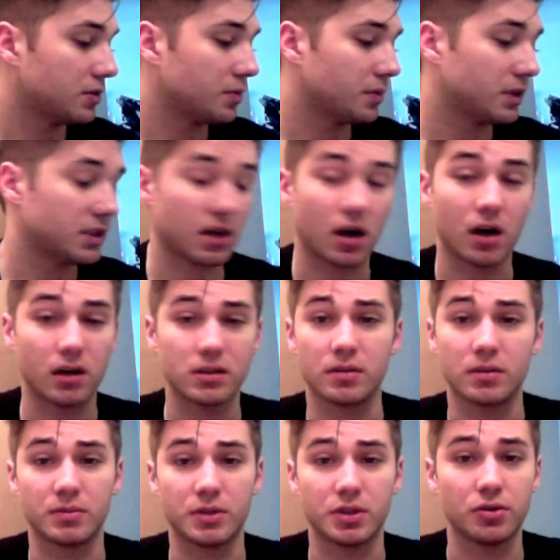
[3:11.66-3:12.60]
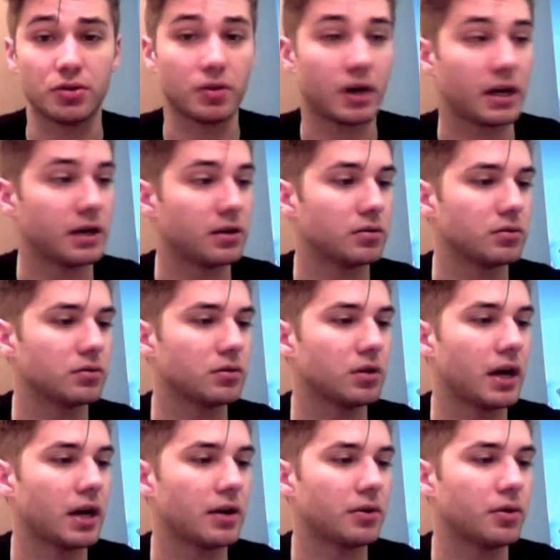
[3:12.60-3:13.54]
one's awesome too. I
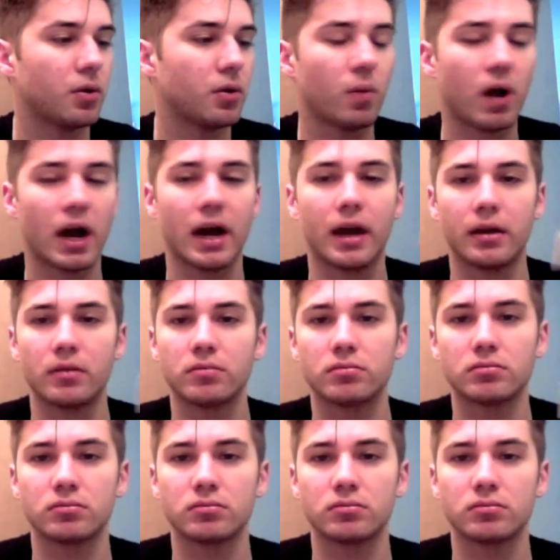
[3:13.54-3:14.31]
don't know why